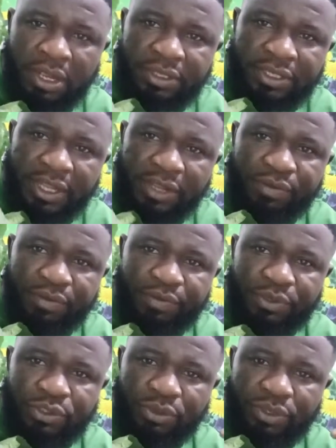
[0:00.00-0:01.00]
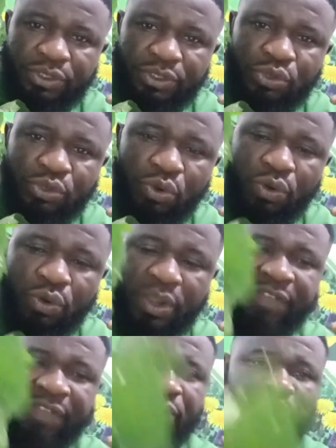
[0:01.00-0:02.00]
Thank you for joining. So,
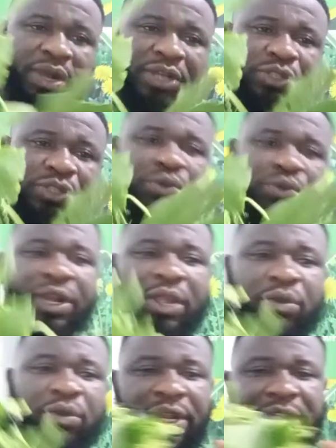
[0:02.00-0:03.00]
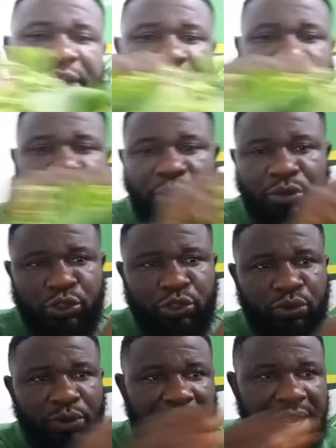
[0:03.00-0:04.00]
if you want to regulate your blood
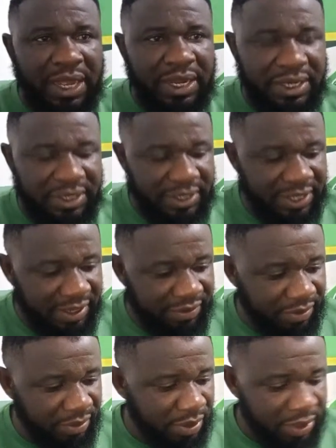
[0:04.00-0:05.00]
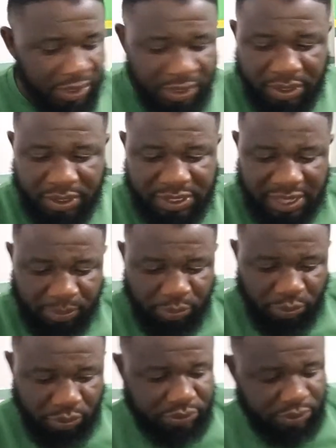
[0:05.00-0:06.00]
sugar level, your
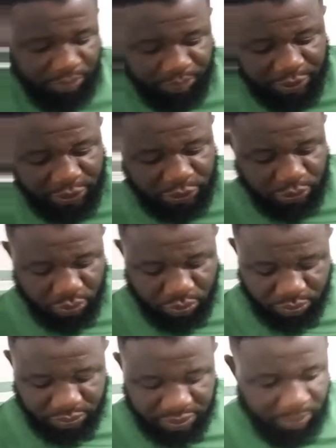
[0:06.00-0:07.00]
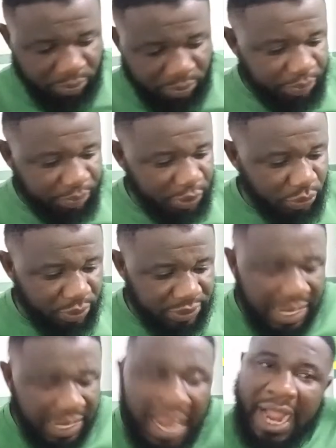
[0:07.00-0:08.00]
blood pressure is
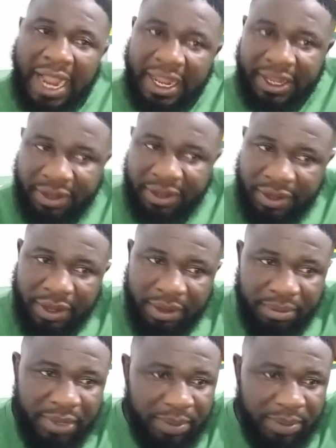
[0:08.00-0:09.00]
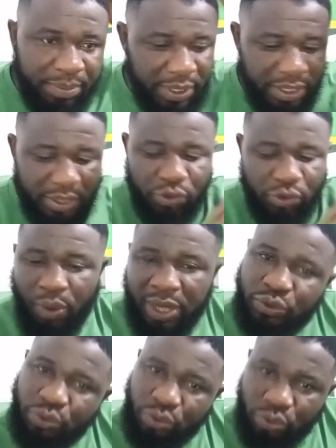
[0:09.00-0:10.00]
high. Maybe you
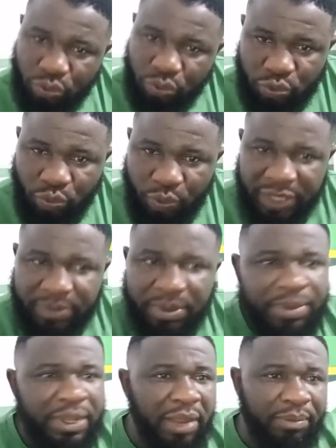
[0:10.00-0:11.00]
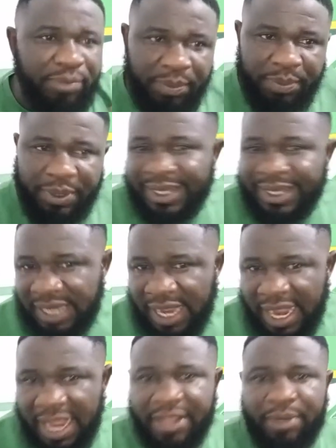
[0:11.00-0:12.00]
want to lose weight. Maybe your BP is
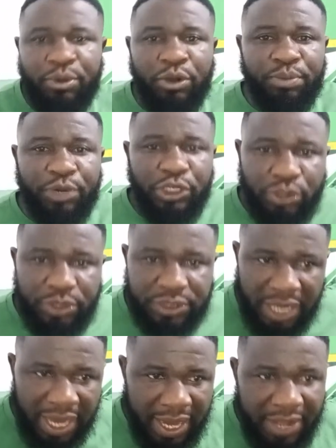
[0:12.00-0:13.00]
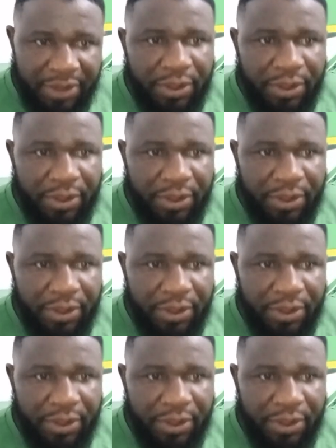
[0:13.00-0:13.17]
high, your blood pressure is high,